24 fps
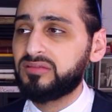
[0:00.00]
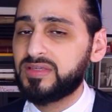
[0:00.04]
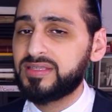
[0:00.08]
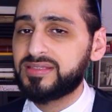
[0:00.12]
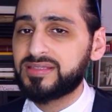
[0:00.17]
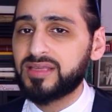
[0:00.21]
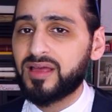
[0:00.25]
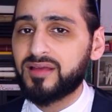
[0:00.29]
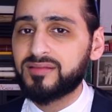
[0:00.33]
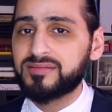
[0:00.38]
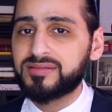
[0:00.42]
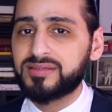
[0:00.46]
He
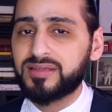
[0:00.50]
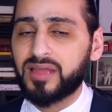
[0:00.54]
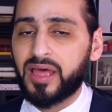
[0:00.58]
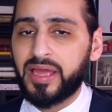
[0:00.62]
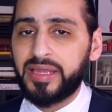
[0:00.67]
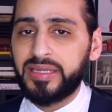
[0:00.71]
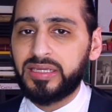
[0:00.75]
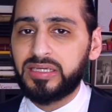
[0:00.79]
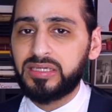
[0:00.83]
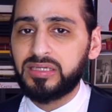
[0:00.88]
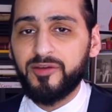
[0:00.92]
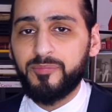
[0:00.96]
sounds
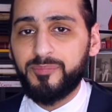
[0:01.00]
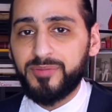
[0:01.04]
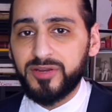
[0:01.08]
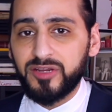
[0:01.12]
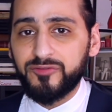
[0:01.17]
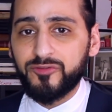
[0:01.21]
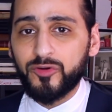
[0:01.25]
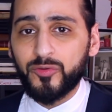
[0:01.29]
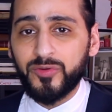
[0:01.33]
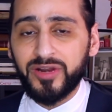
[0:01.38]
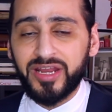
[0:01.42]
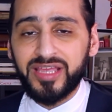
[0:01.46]
like a bit
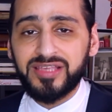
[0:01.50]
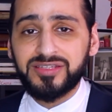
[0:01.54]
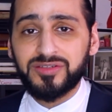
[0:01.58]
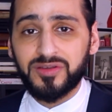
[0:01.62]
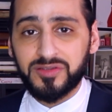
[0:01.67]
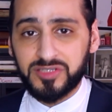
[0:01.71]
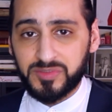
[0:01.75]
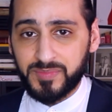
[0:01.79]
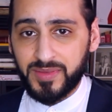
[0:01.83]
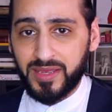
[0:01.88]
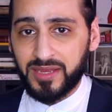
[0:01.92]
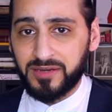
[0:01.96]
of a
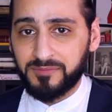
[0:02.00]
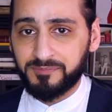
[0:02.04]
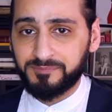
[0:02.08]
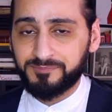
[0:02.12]
Renaissance man.